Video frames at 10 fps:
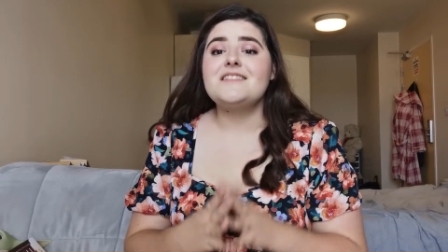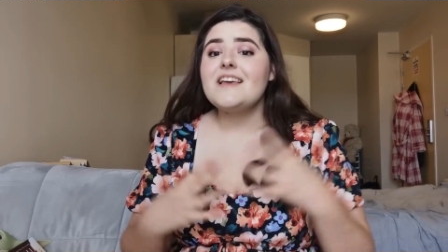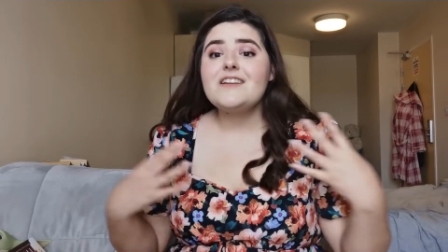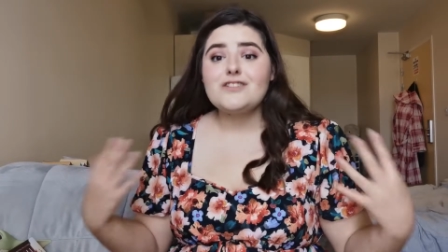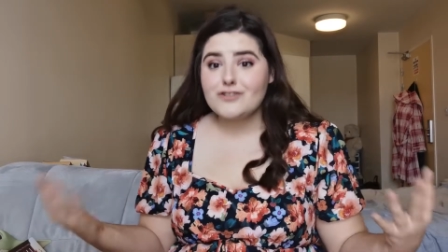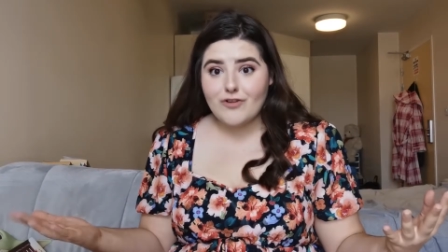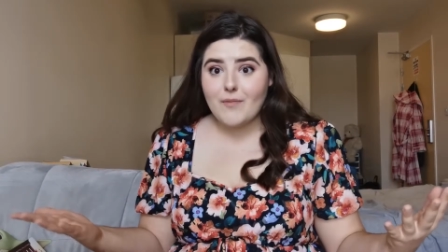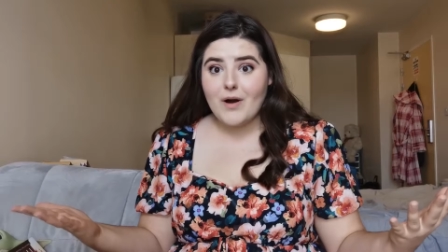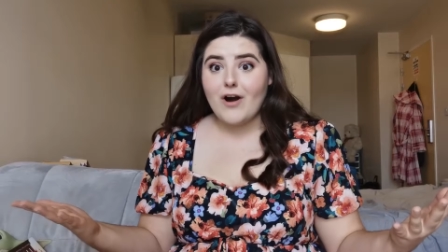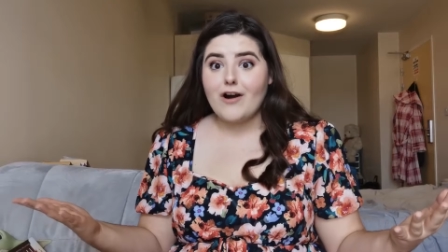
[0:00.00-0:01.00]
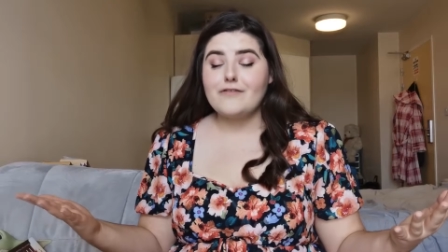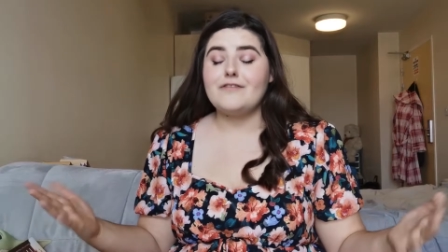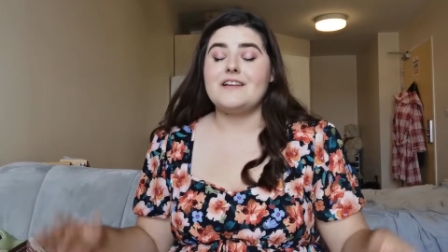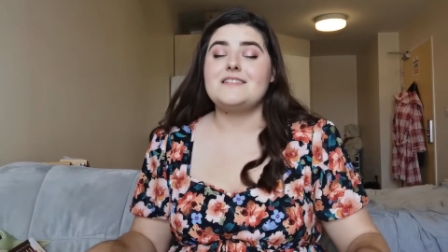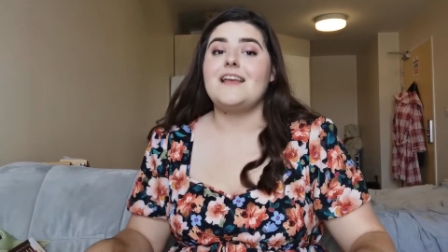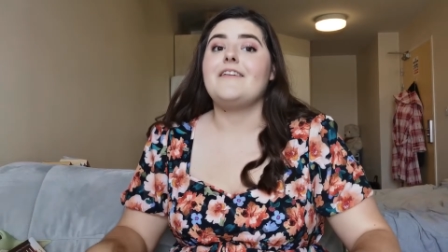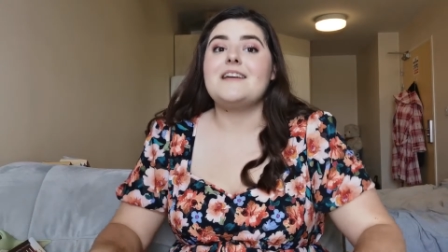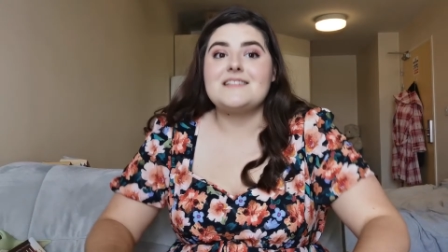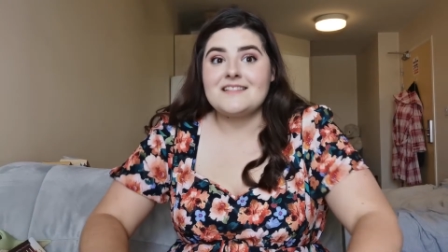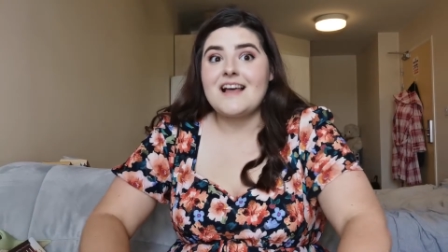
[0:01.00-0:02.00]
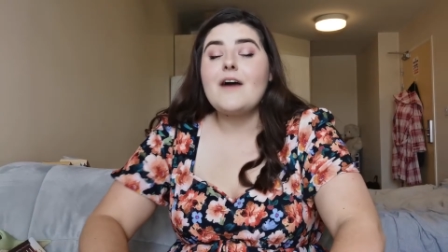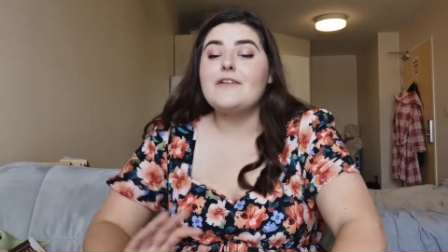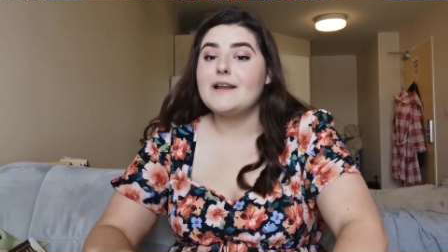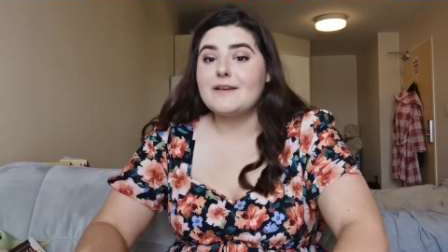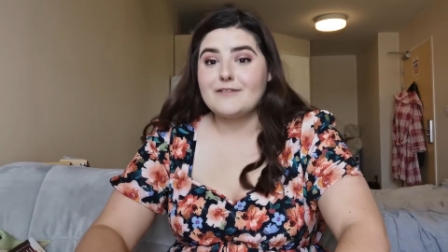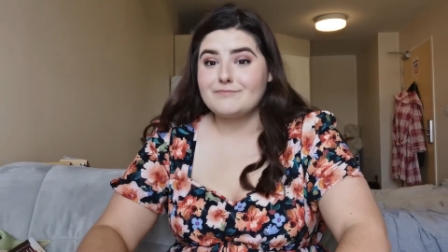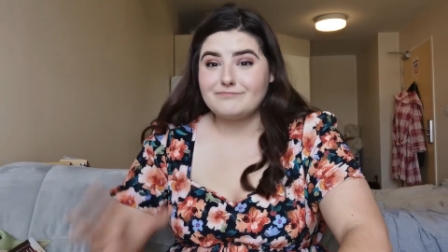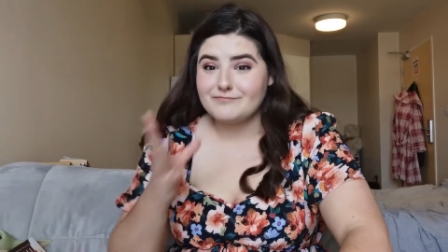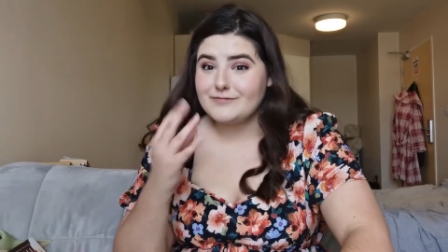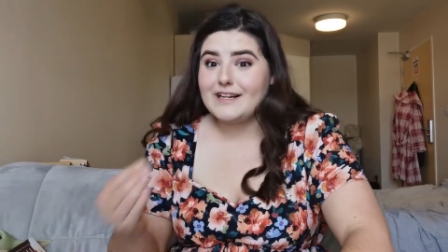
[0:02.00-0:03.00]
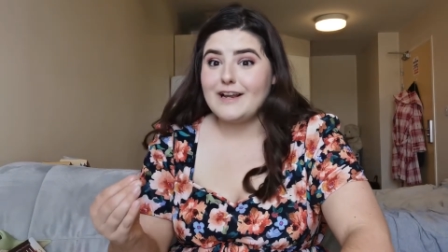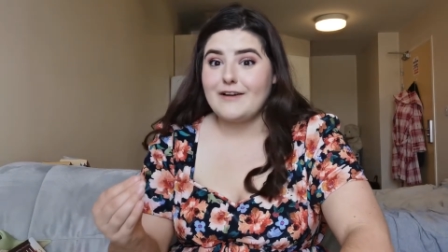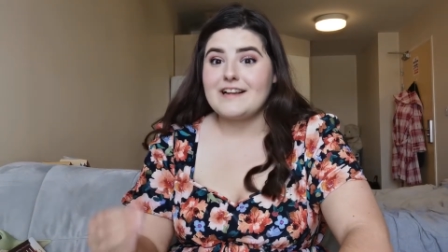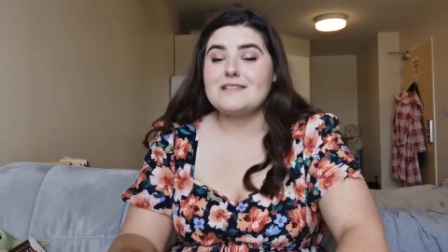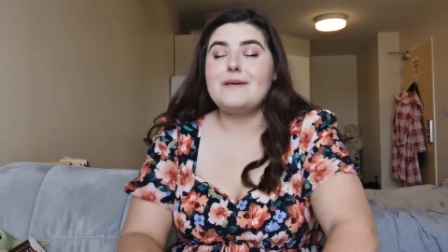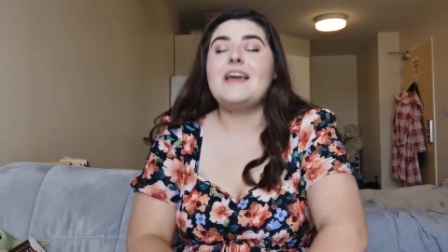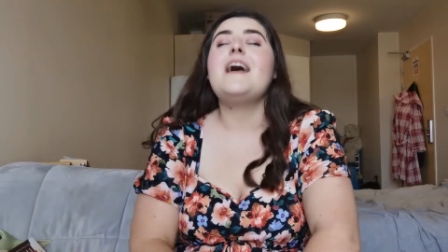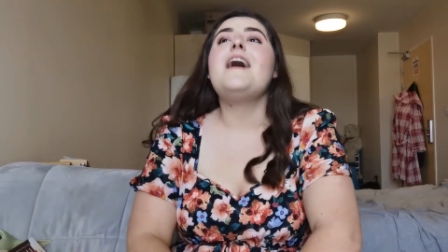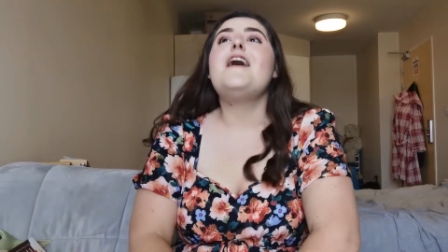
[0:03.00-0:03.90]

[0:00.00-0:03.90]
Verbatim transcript: they can just drop off in a series, and that really grates me.